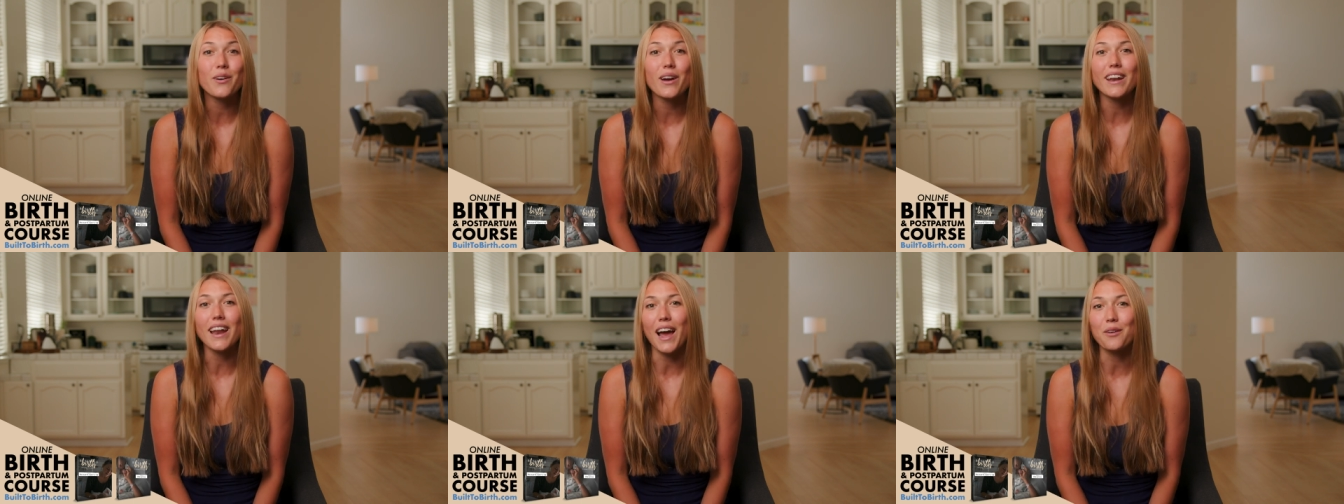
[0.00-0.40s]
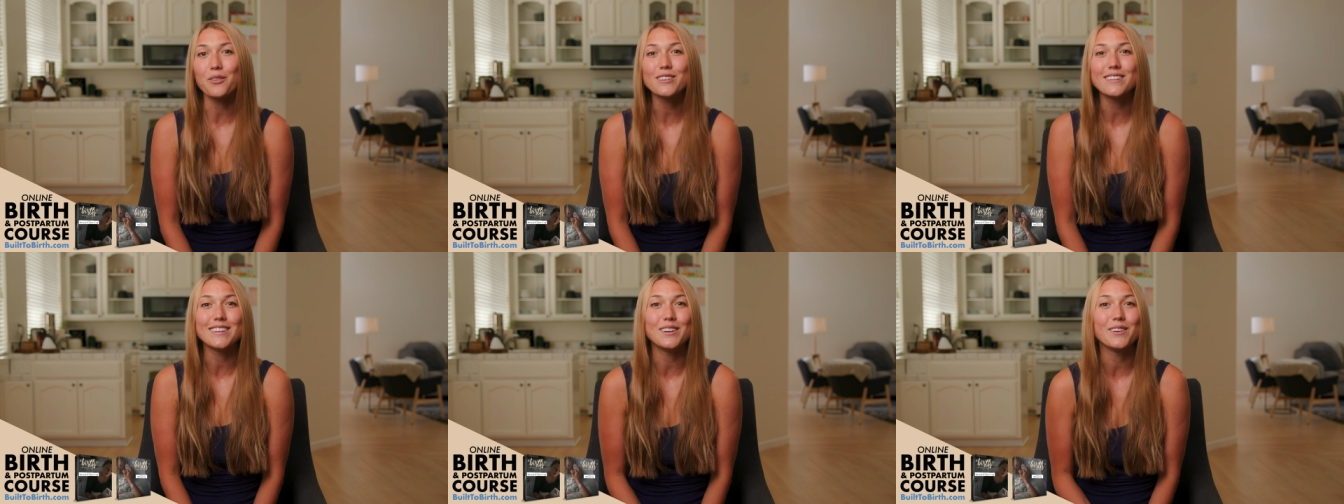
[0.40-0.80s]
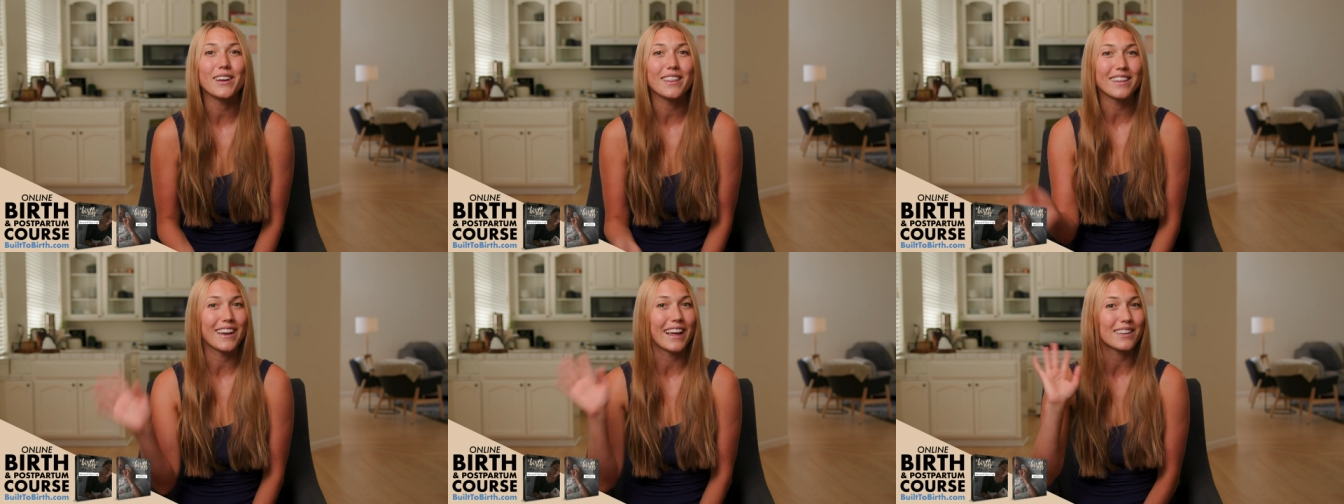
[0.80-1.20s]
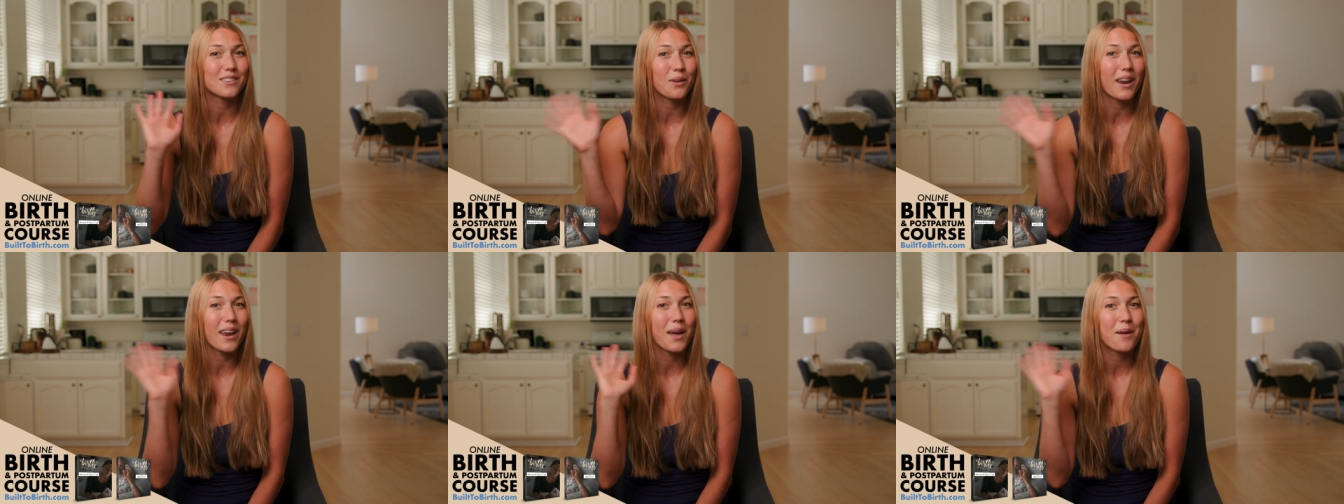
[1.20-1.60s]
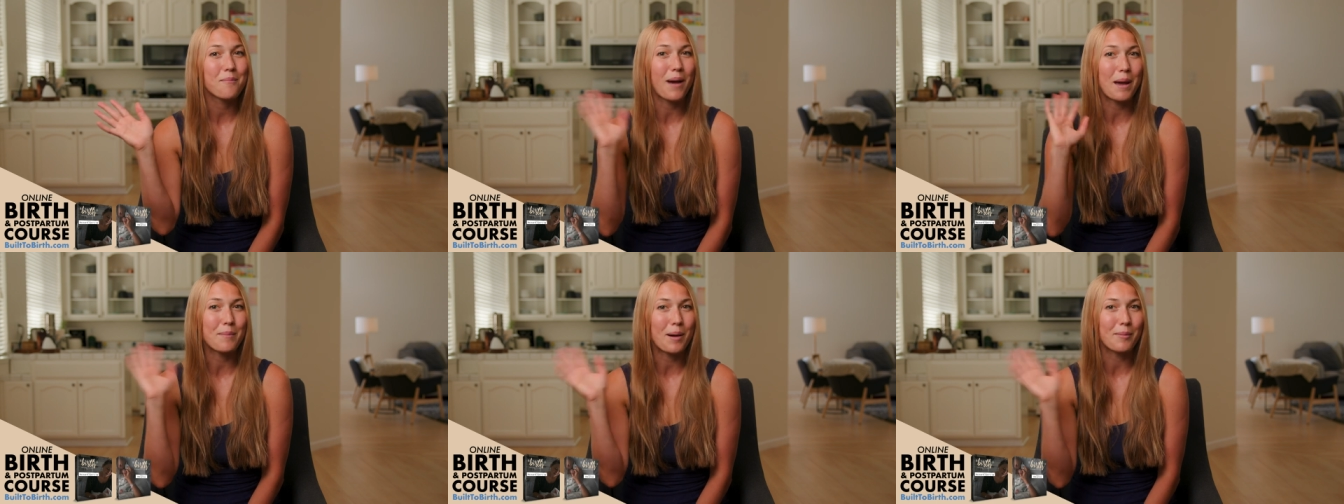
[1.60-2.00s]
and I will see you in the next one.
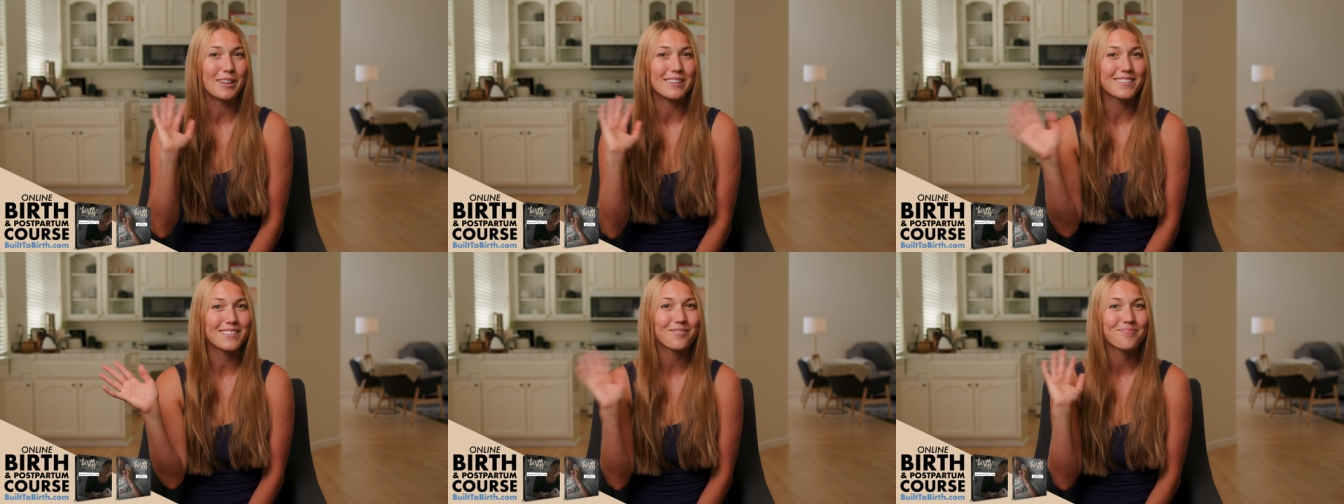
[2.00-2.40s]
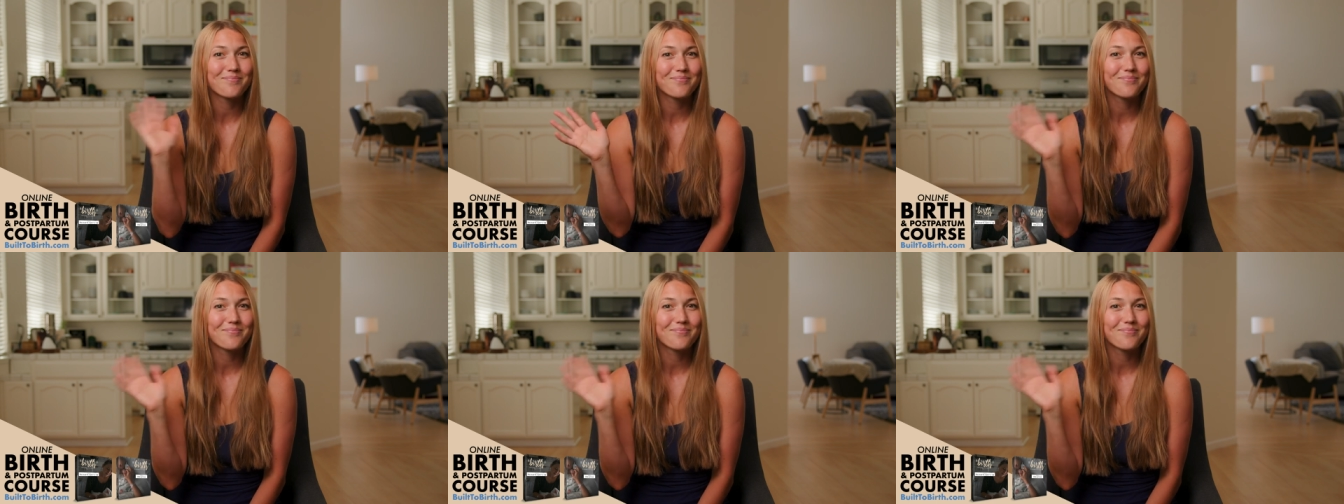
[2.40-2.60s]
Bye, mamas.